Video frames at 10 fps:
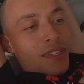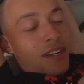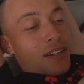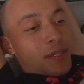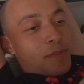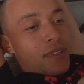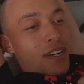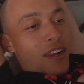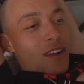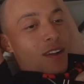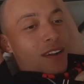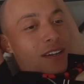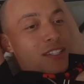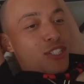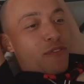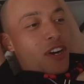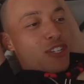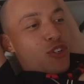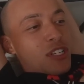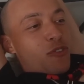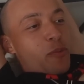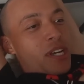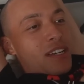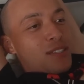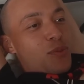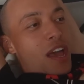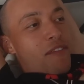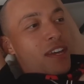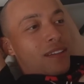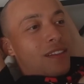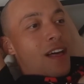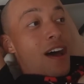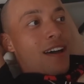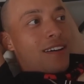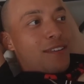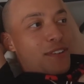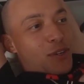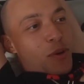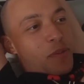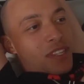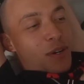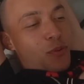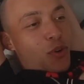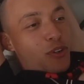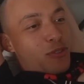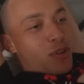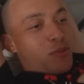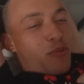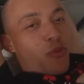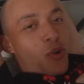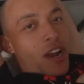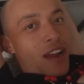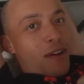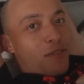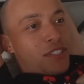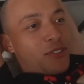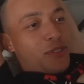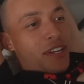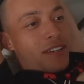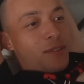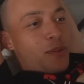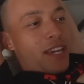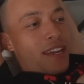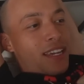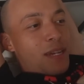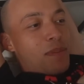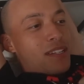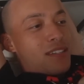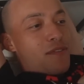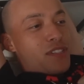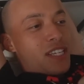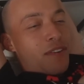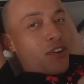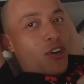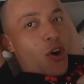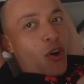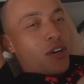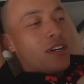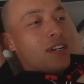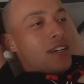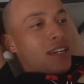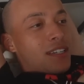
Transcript: Um, it's just very stressful because we have a lot of equipment that we're responsible for every single day, and we can't keep that stuff oh inside God, of our car. Yeah.